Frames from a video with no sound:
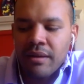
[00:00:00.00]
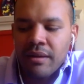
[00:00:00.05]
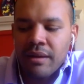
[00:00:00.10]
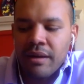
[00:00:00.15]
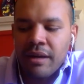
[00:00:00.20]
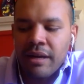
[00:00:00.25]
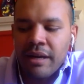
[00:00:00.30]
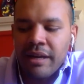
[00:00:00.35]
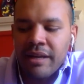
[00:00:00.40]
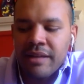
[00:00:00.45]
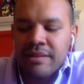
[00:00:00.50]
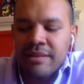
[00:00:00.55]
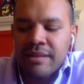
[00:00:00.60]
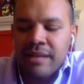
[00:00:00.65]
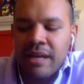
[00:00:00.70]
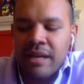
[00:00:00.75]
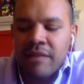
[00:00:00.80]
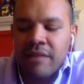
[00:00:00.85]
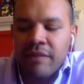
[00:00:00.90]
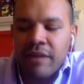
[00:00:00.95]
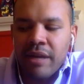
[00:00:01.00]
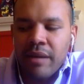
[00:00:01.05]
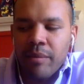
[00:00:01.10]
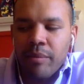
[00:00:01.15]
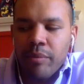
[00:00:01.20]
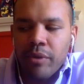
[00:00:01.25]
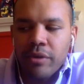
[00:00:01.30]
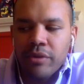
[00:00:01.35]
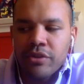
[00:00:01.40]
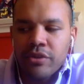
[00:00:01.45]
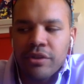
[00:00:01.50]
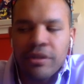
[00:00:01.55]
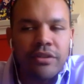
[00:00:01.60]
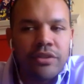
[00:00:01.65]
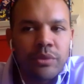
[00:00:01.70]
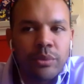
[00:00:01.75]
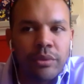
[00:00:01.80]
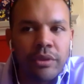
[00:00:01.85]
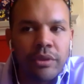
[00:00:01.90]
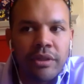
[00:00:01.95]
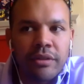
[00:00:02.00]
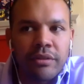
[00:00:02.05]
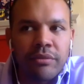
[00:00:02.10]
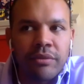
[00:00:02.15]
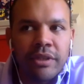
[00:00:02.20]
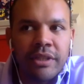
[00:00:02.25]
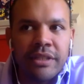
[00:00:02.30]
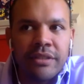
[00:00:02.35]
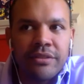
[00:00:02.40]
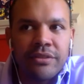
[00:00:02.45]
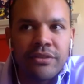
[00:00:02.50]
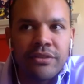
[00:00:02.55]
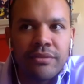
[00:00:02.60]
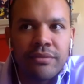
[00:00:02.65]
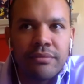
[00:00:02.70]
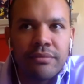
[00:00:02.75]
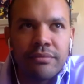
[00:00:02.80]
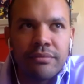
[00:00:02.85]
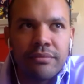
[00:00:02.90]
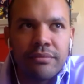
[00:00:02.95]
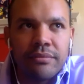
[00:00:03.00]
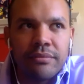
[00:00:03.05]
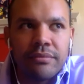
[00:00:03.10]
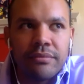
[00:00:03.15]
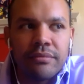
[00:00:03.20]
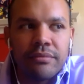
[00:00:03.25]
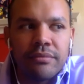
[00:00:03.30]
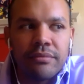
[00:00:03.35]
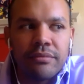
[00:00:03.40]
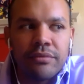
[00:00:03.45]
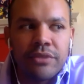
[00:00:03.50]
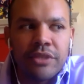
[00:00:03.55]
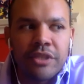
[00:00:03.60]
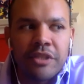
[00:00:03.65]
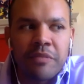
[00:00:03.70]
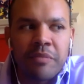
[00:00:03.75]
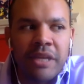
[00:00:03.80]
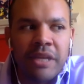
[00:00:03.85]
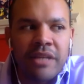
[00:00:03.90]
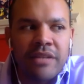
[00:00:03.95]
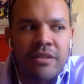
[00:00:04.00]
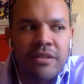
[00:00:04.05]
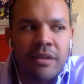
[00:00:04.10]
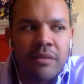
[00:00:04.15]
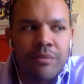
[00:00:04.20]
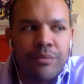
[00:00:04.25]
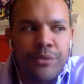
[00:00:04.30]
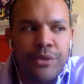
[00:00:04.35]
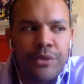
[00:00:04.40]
I guess I approached this work really just based on